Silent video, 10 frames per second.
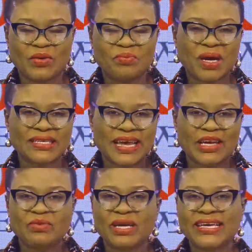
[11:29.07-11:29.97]
My
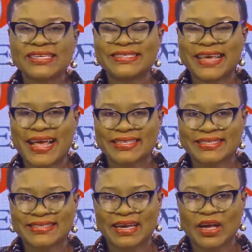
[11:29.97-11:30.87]
name is
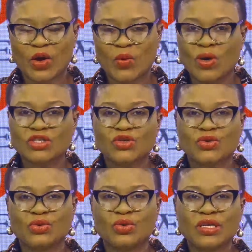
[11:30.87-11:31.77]
Esther
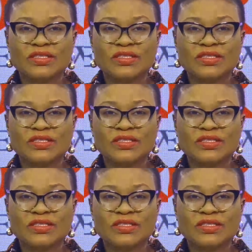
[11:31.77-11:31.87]
Nwachukwu.